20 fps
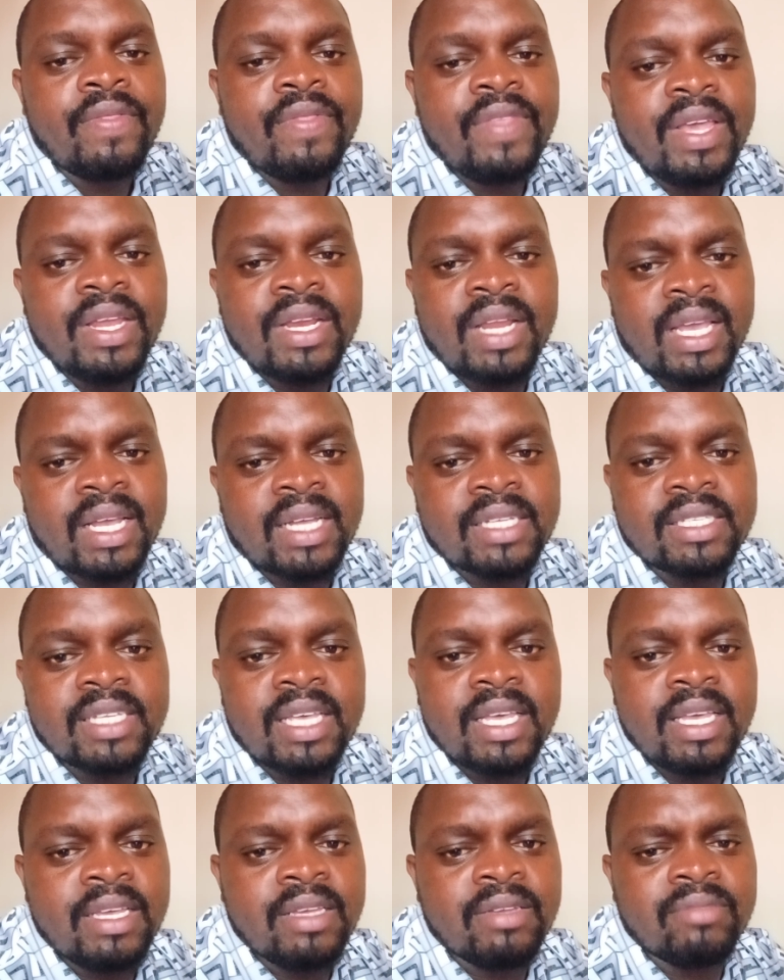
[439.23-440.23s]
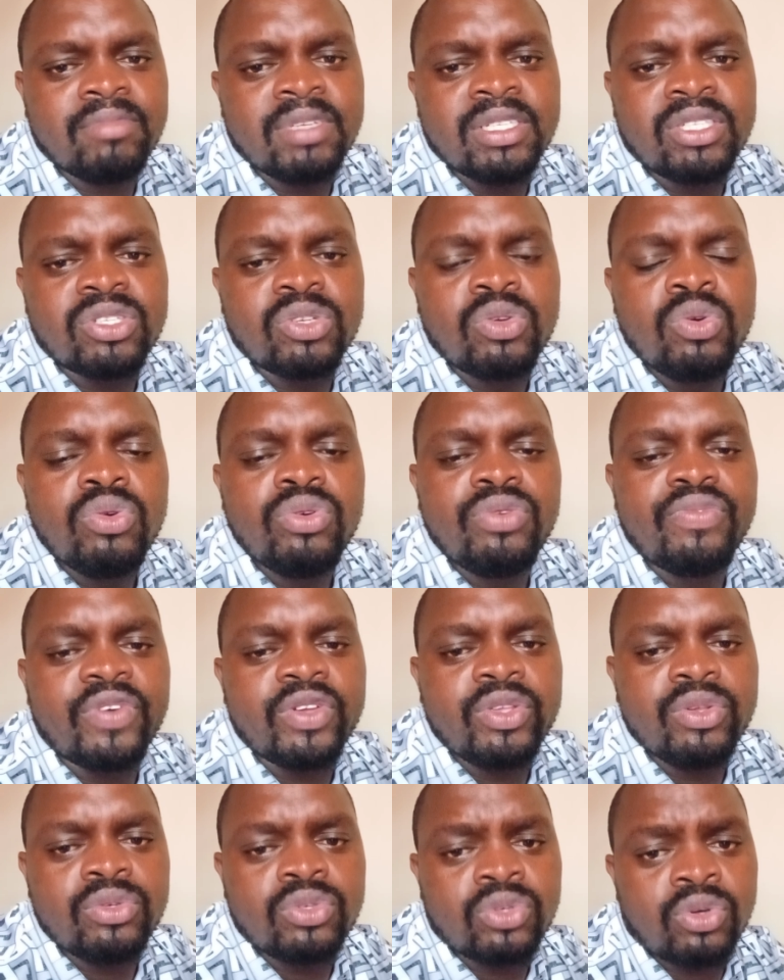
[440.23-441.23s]
then I can say it's good for
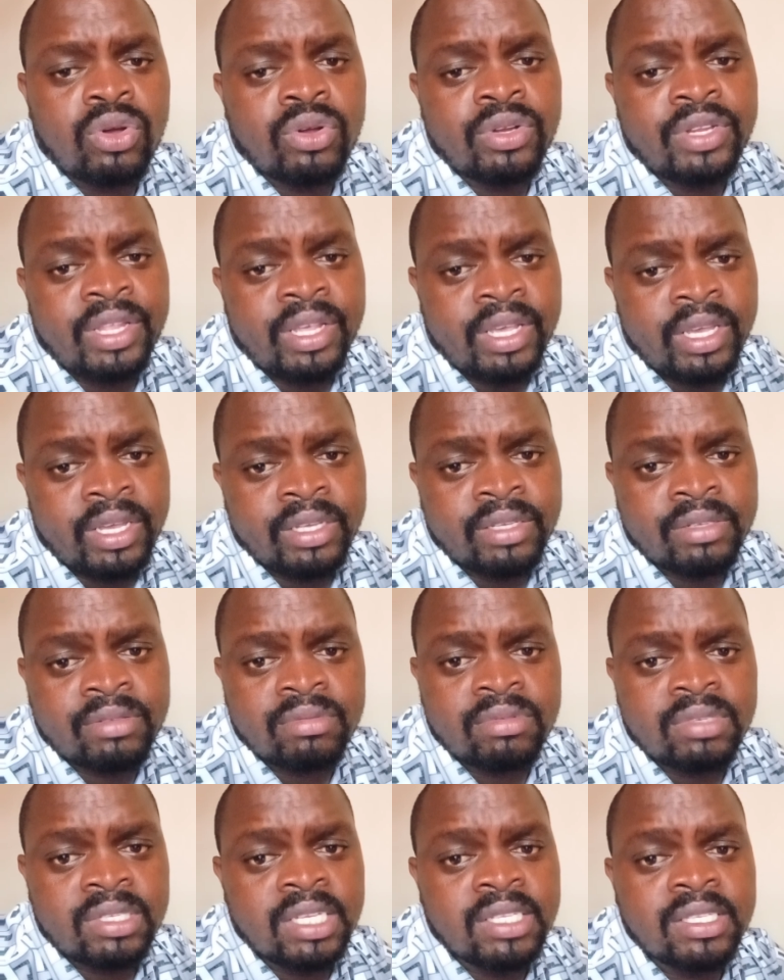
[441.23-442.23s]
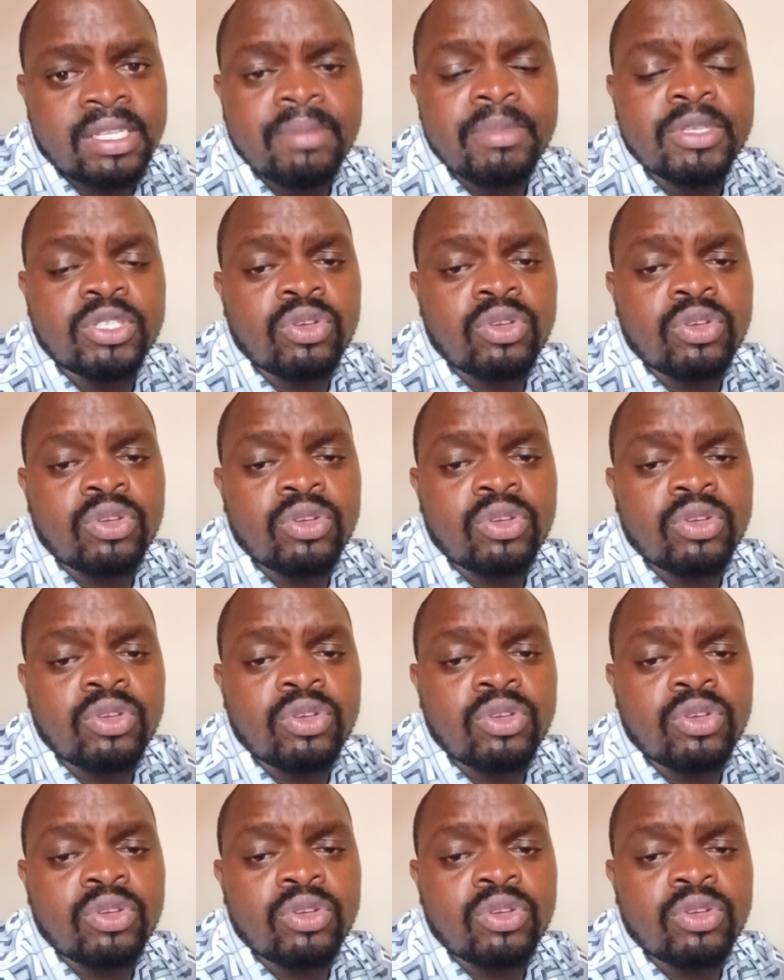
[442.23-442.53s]
you to code the system.